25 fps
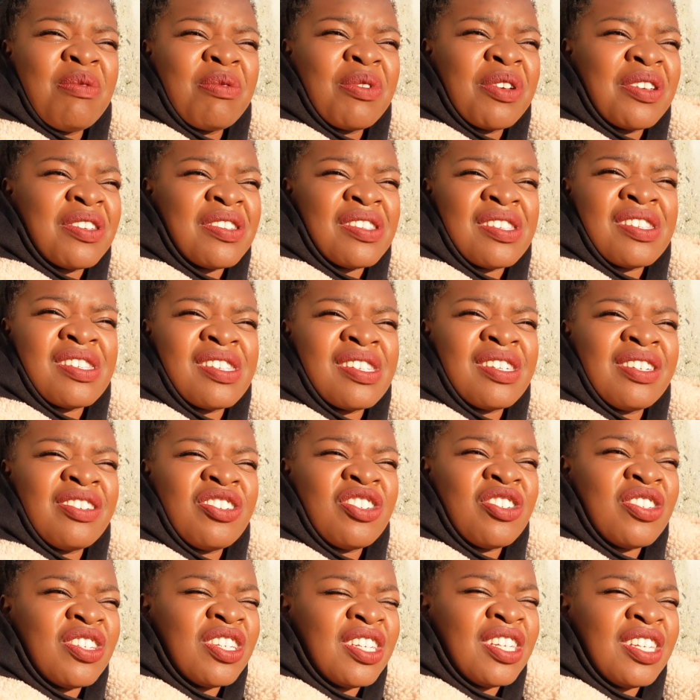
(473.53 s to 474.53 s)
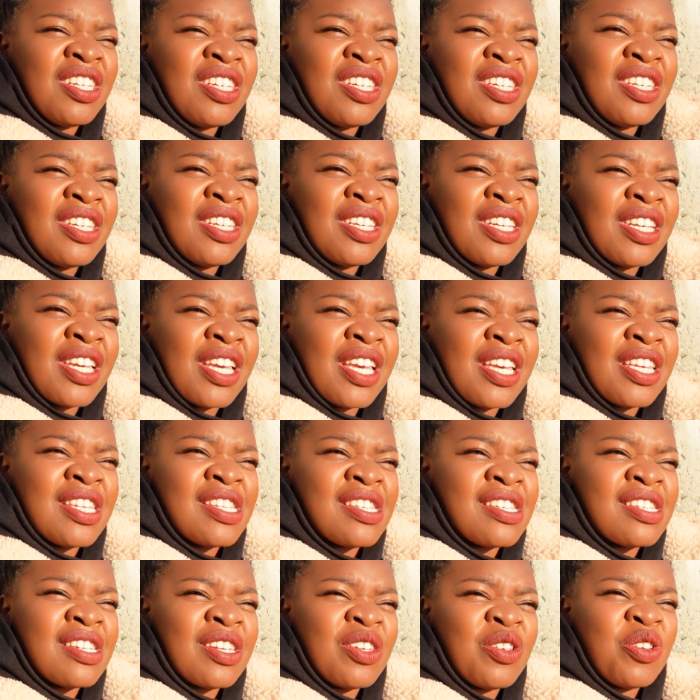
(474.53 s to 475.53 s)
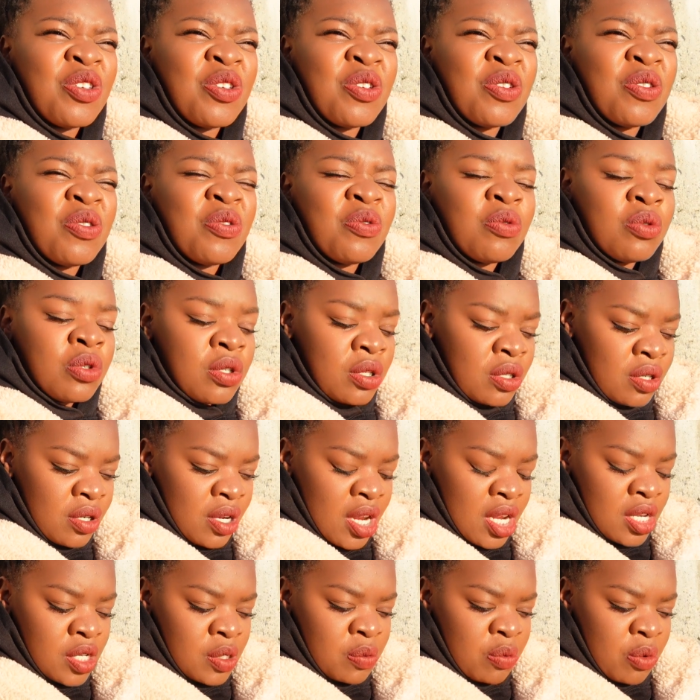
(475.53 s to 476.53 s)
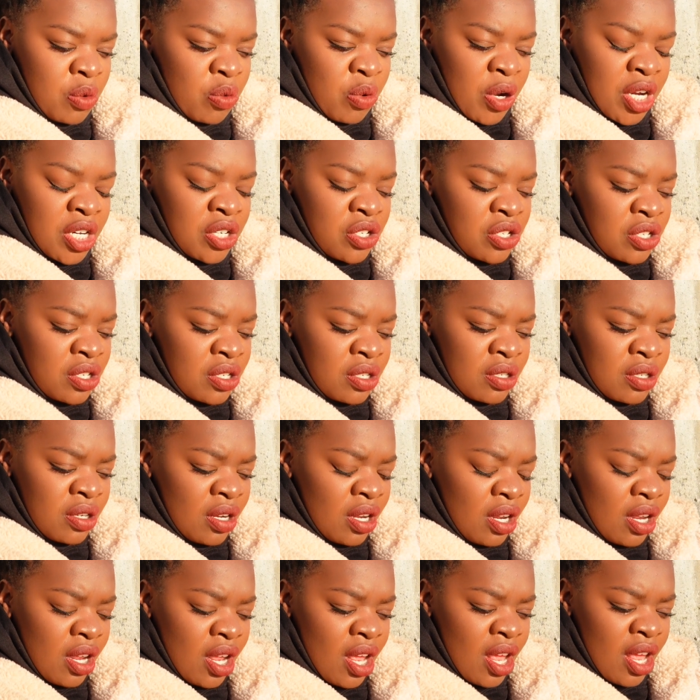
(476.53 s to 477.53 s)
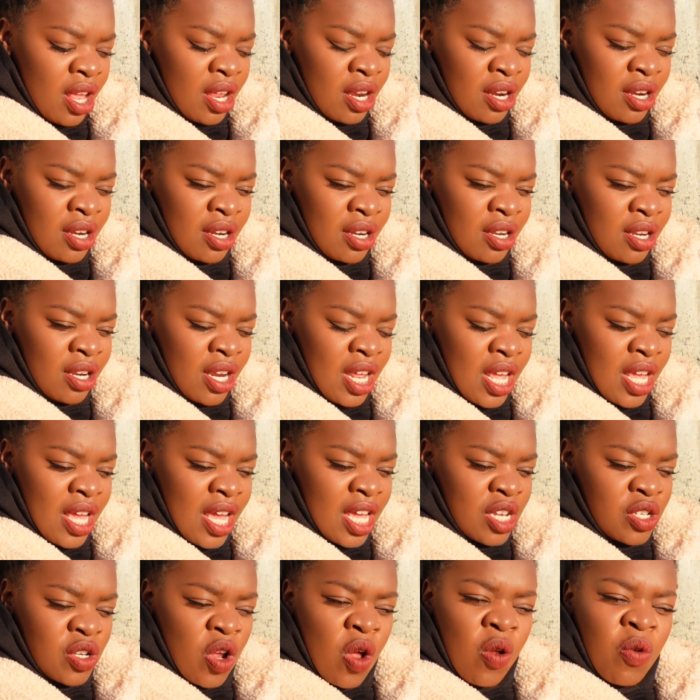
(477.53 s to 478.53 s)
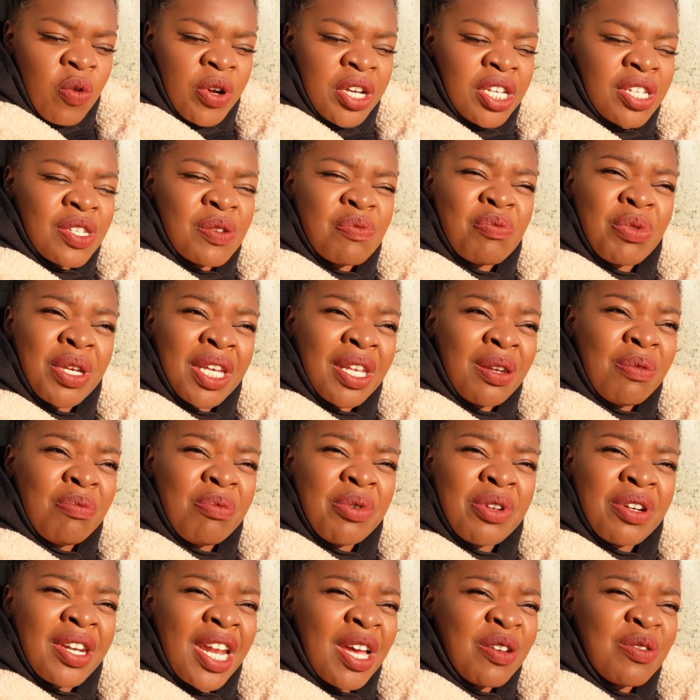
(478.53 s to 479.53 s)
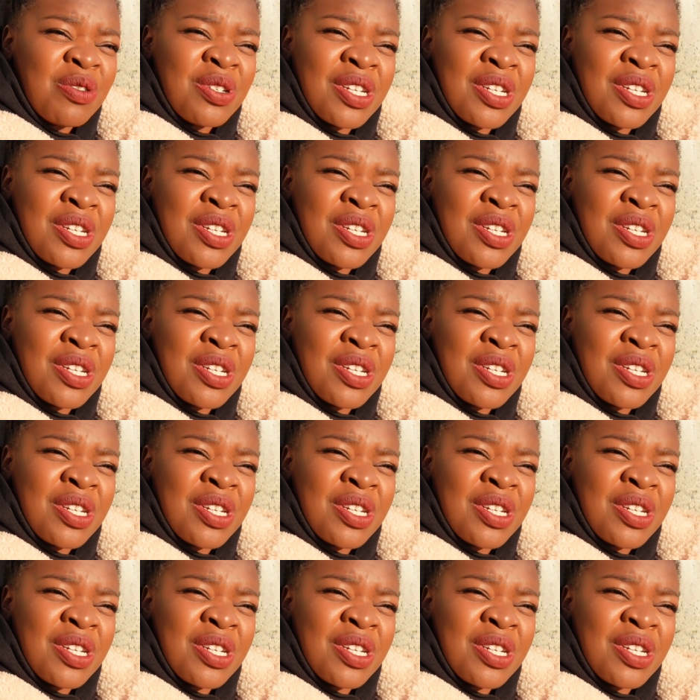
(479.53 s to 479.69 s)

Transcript: because she is a huge inspiration and has always been, but now